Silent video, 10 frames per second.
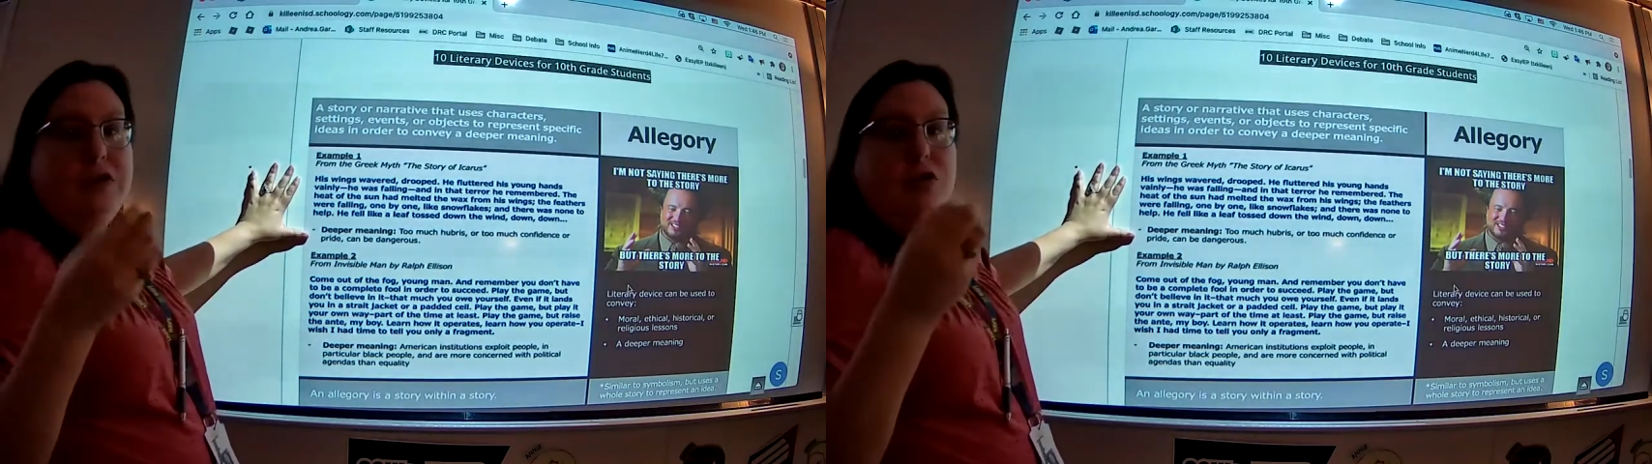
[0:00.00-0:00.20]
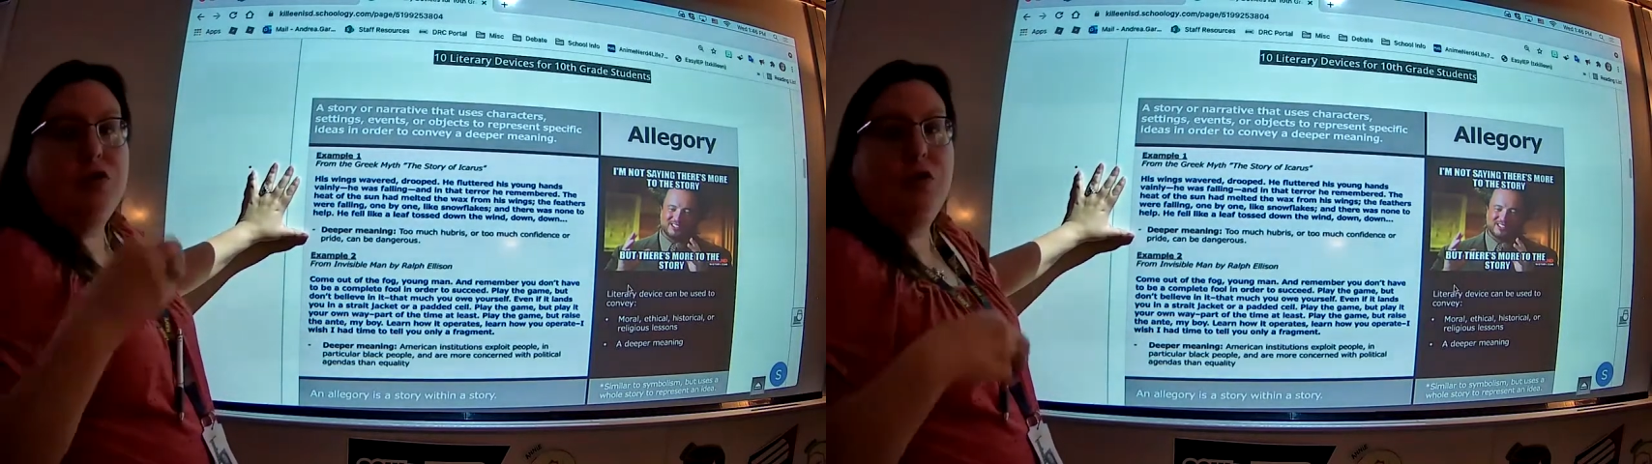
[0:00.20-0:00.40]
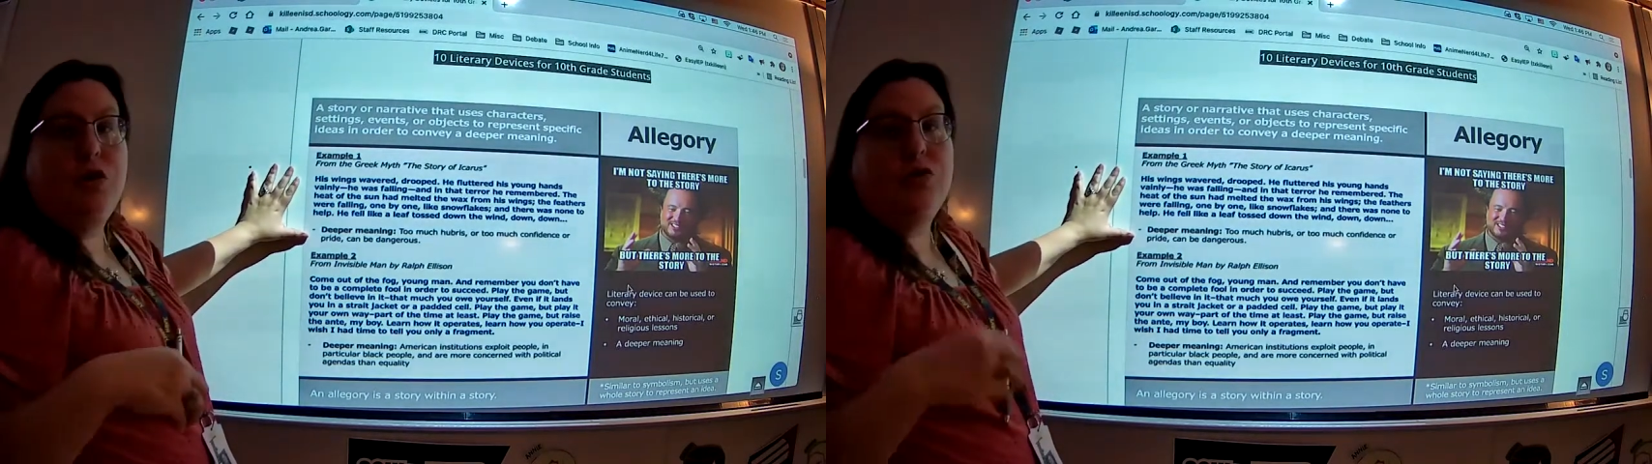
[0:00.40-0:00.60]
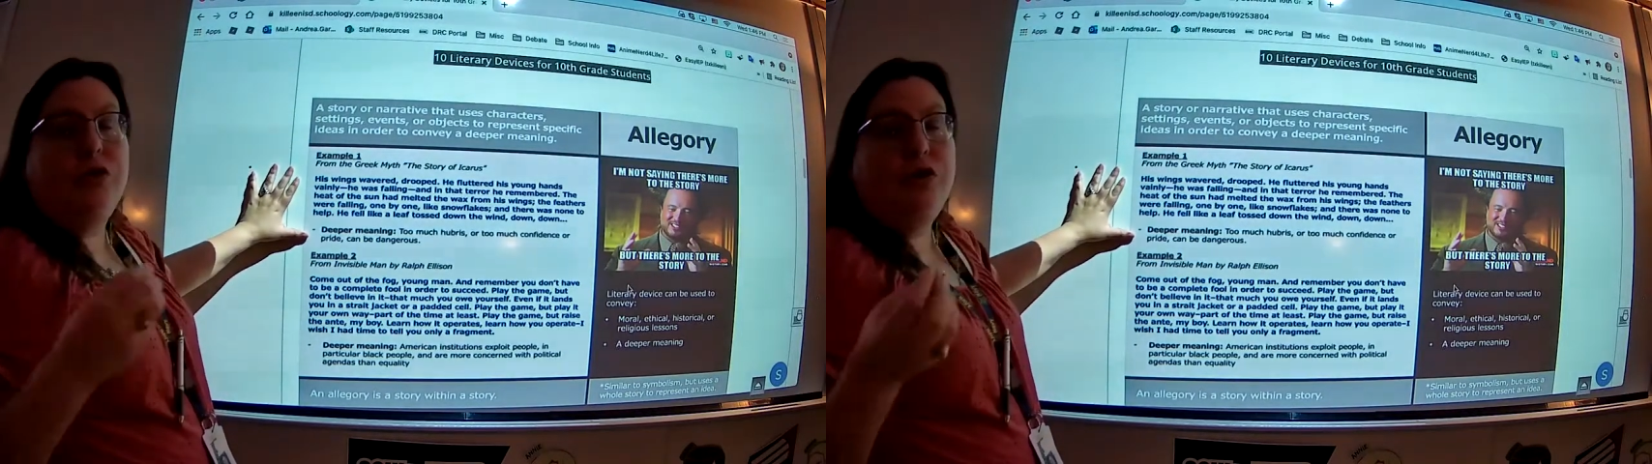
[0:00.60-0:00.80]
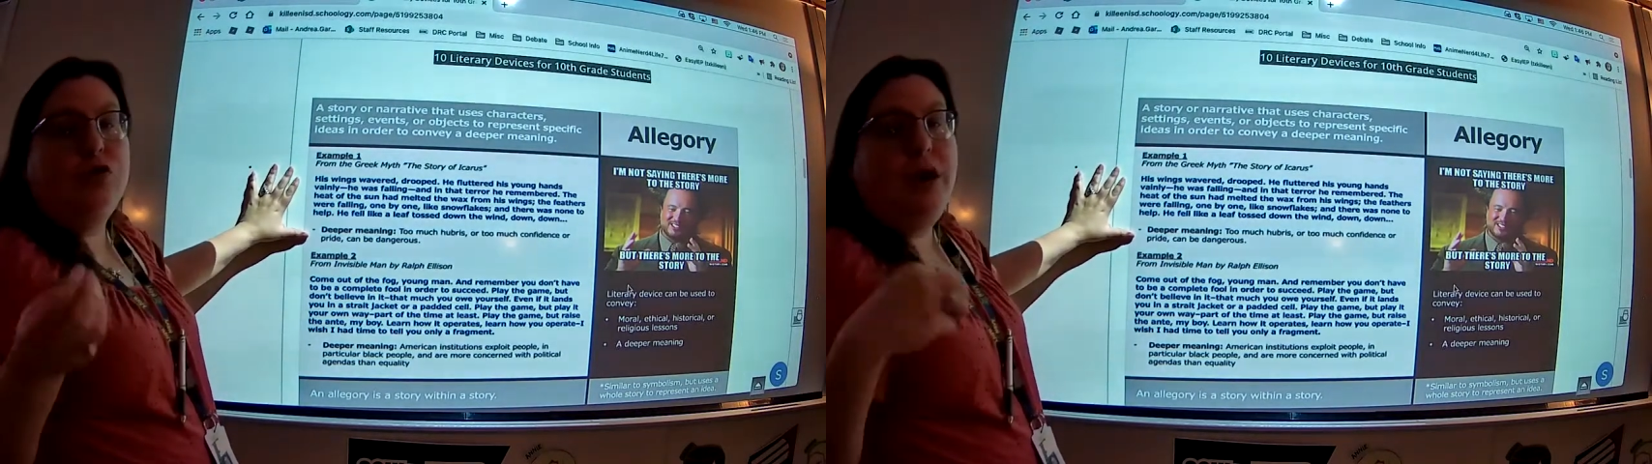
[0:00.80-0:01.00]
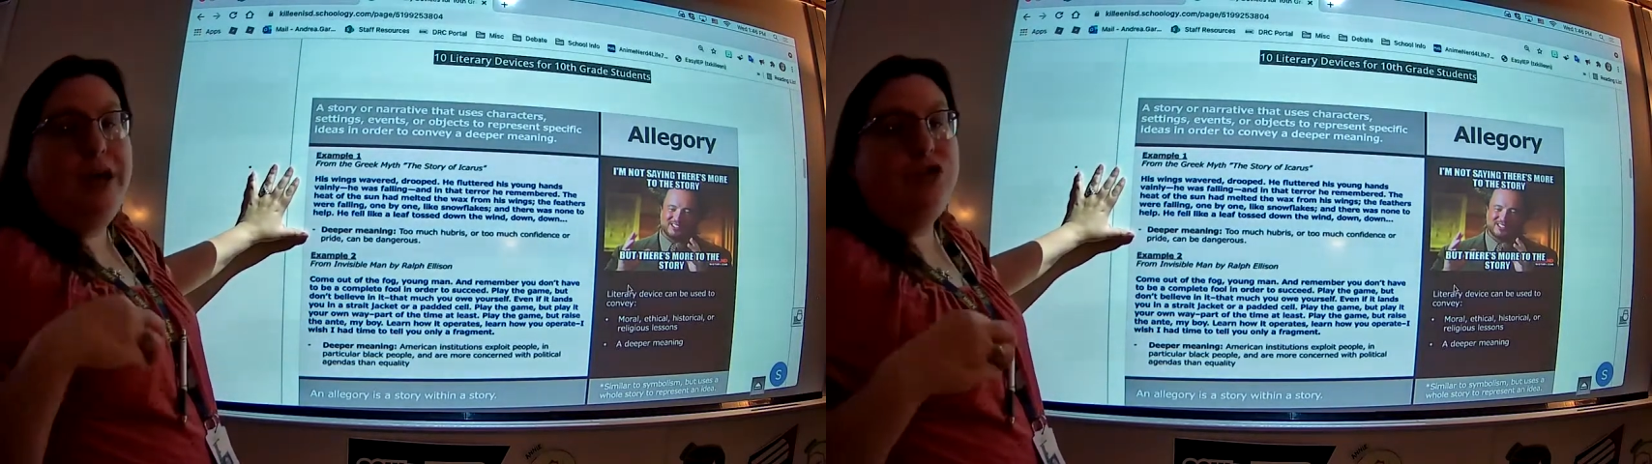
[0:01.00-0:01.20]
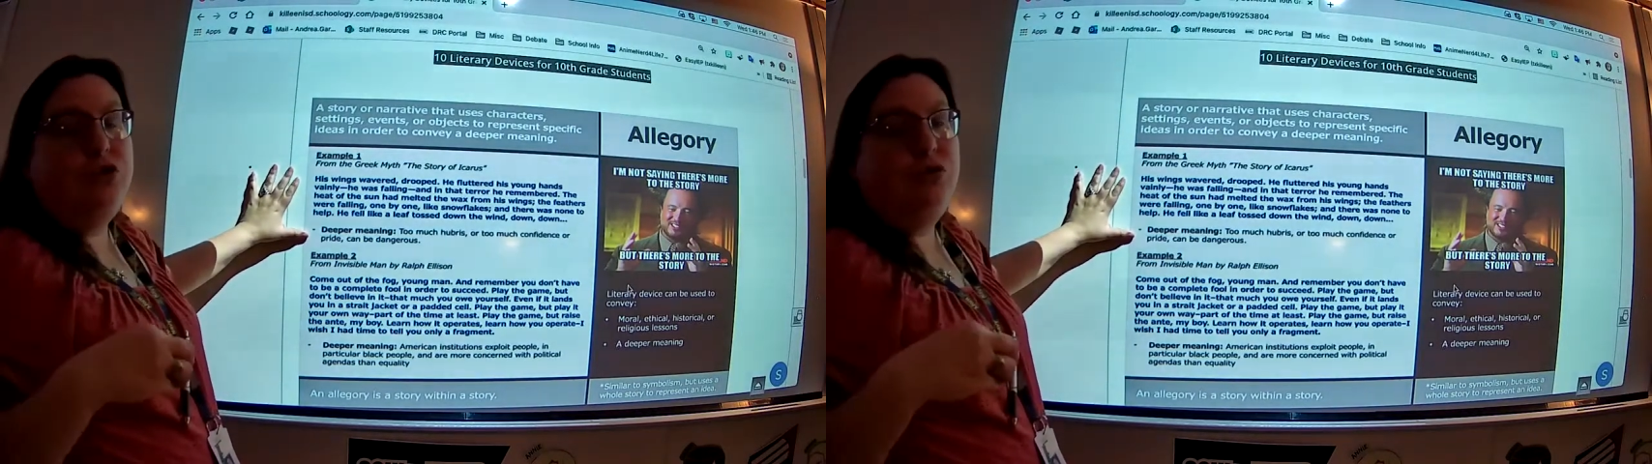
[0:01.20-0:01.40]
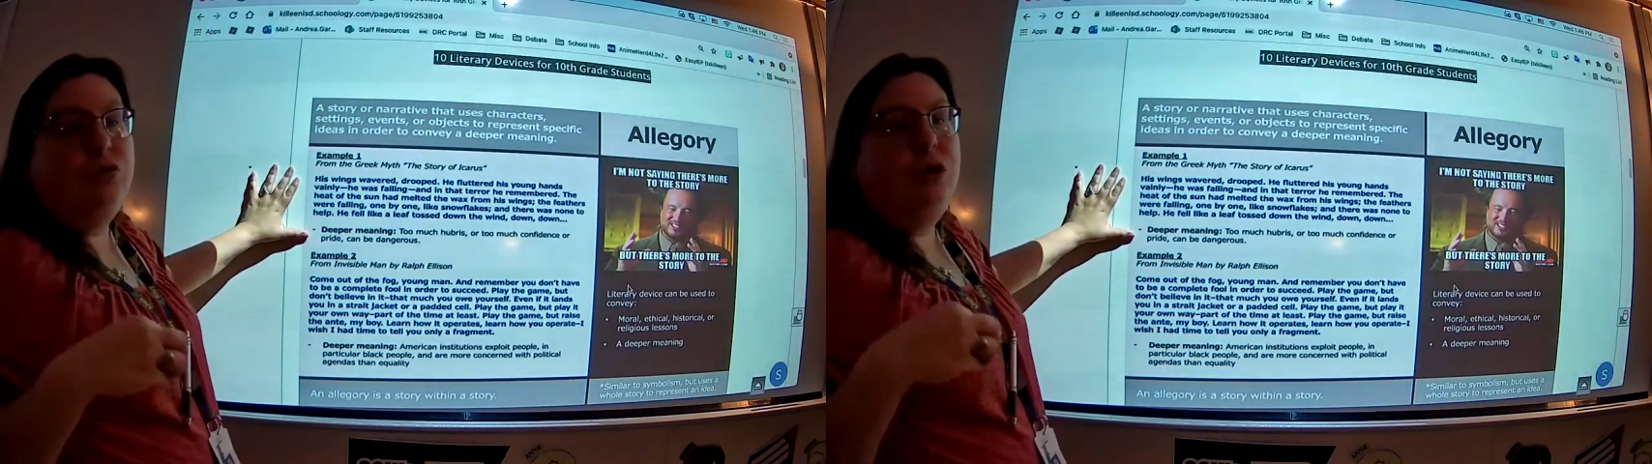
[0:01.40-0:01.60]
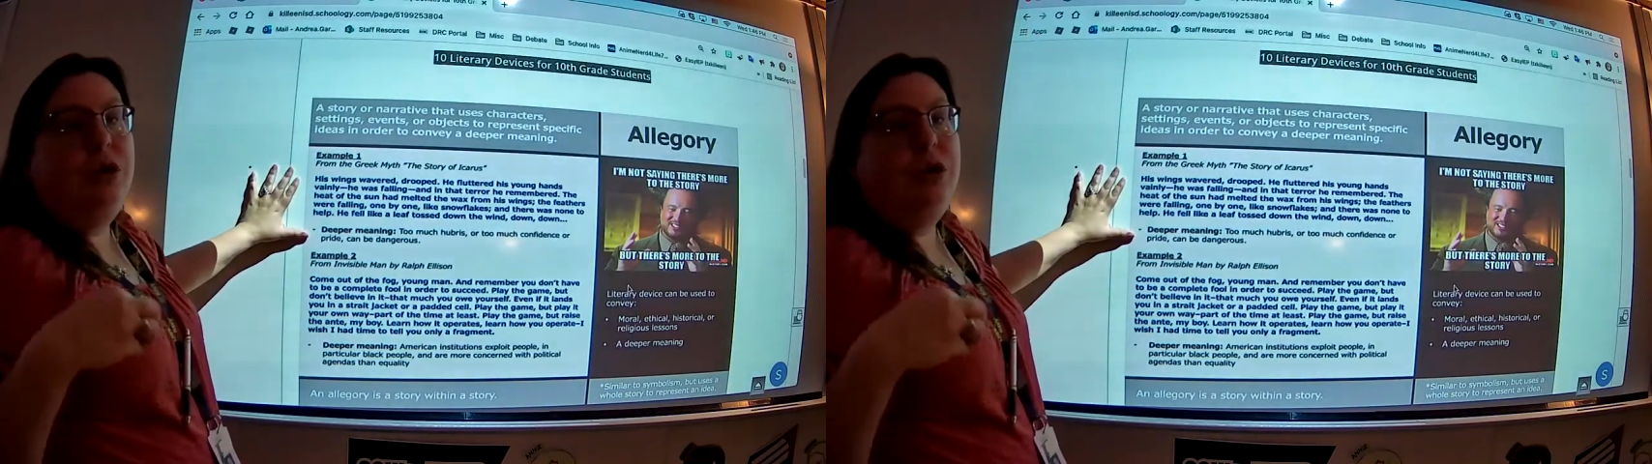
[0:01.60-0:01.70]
and stories where they're trying to